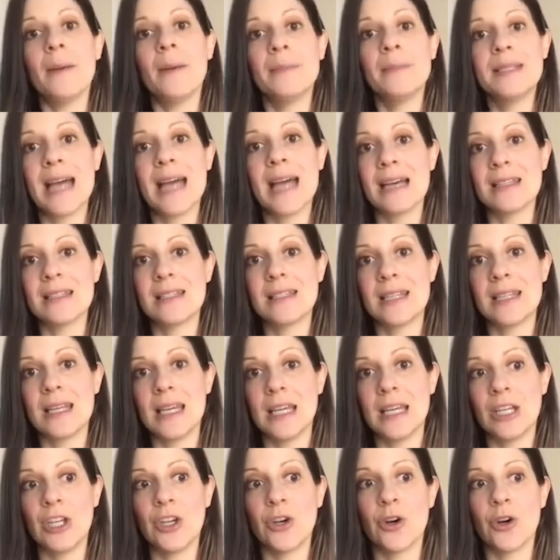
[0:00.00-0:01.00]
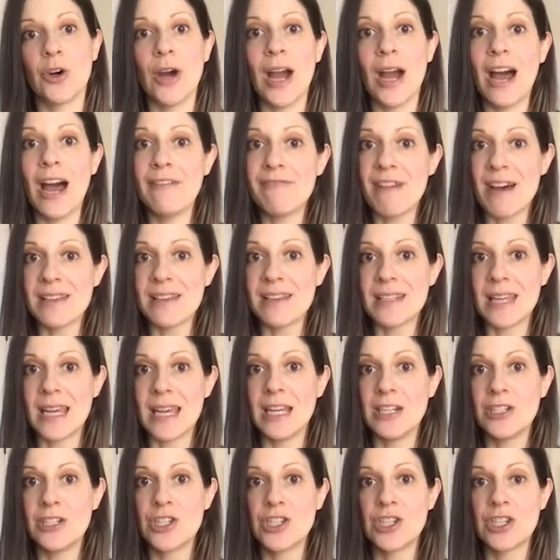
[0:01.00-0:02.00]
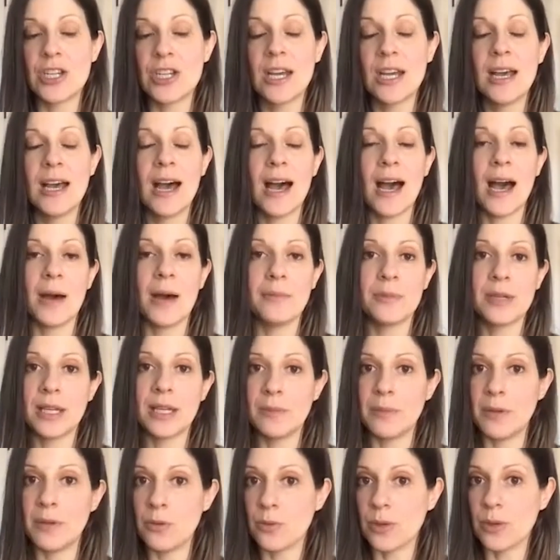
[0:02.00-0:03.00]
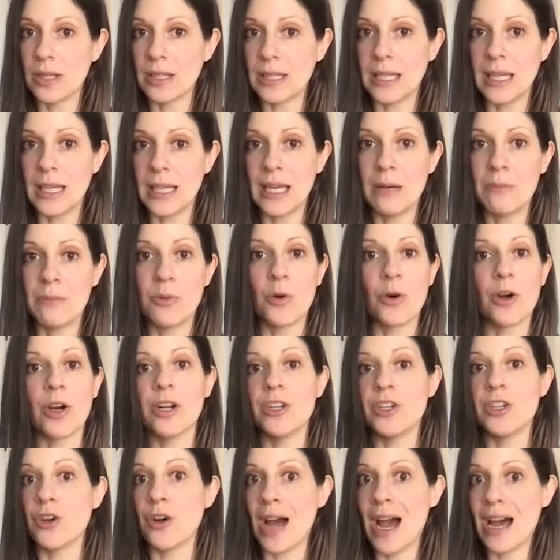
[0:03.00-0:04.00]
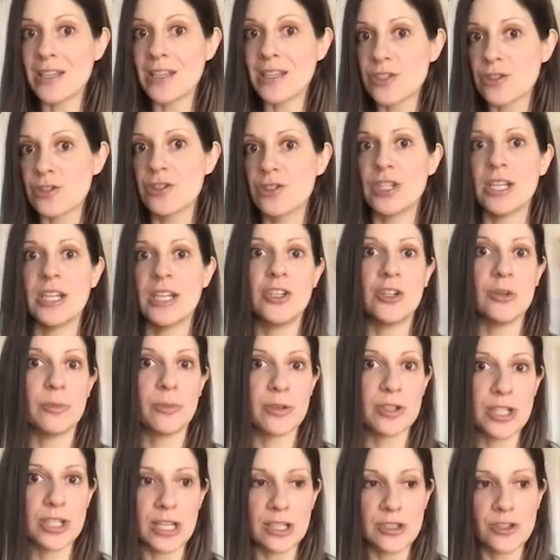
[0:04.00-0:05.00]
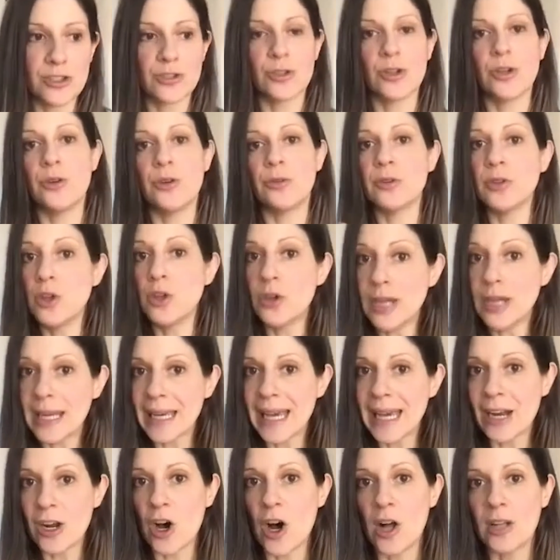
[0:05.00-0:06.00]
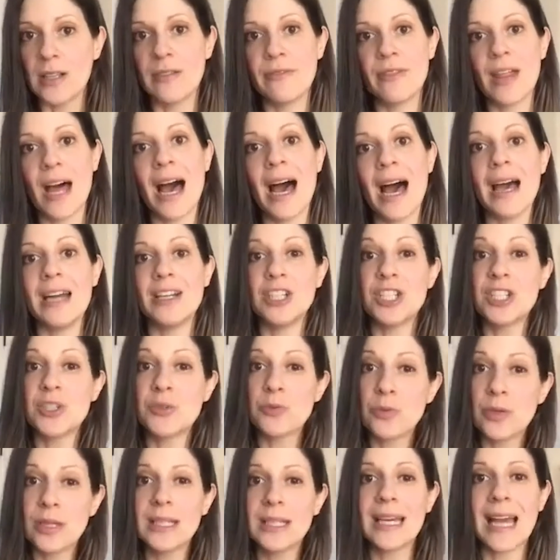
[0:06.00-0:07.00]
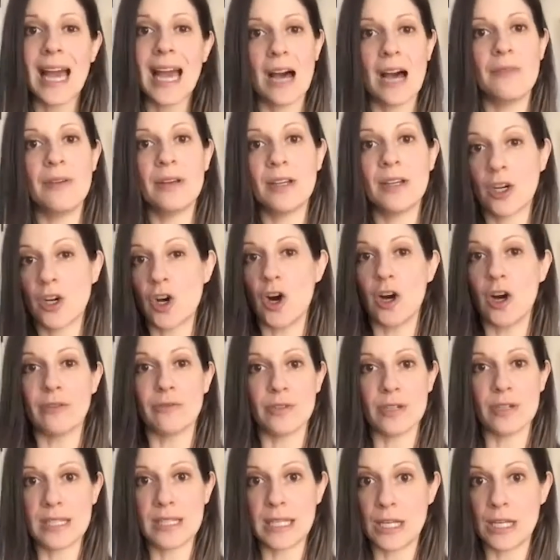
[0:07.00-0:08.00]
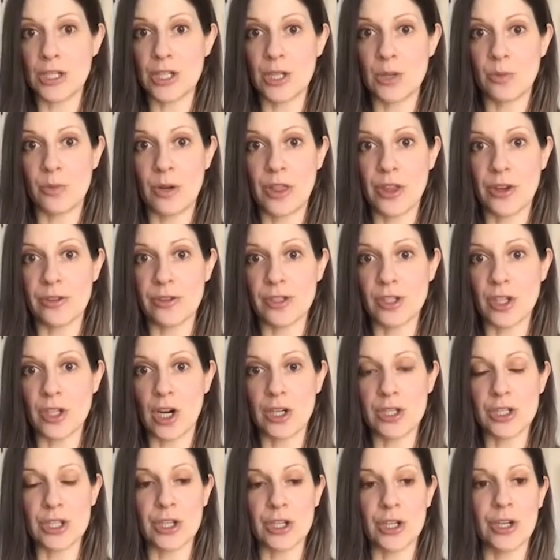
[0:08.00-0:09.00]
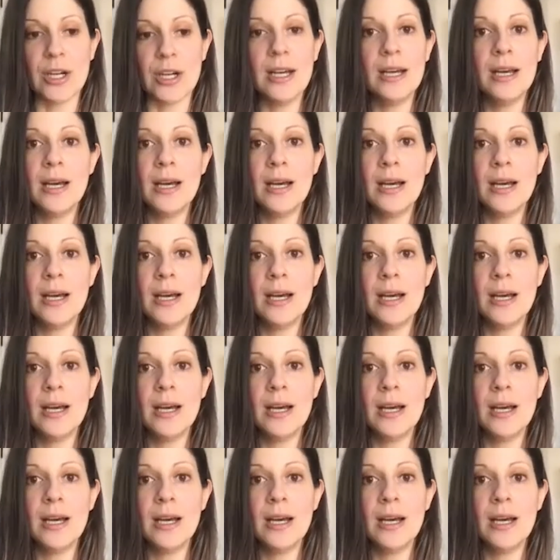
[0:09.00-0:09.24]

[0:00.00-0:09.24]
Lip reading: Testing your FSH can be really important, your estrogen, your progesterone, looking at all of that and just really having a conversation with your doctor